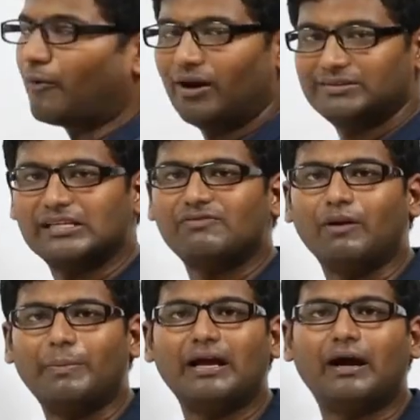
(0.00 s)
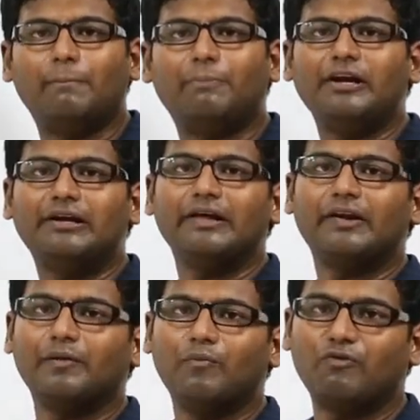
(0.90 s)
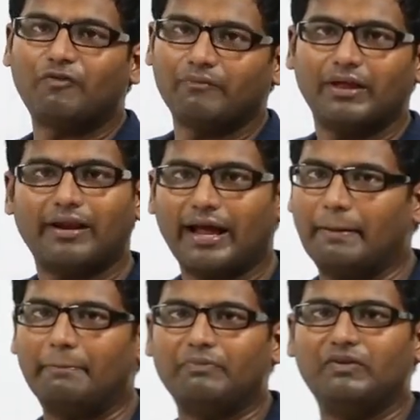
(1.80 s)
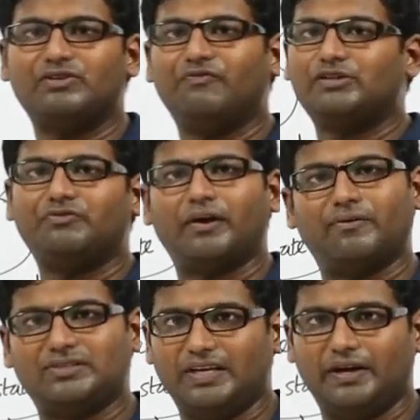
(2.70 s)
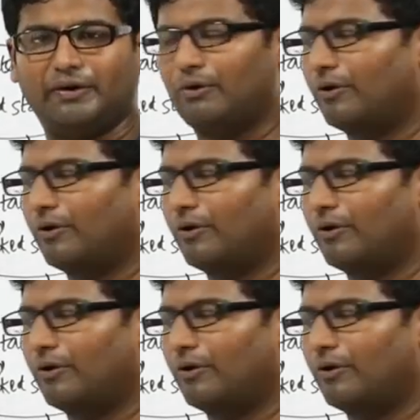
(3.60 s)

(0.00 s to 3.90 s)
process will be completely removed from the RAM, which we have seen it,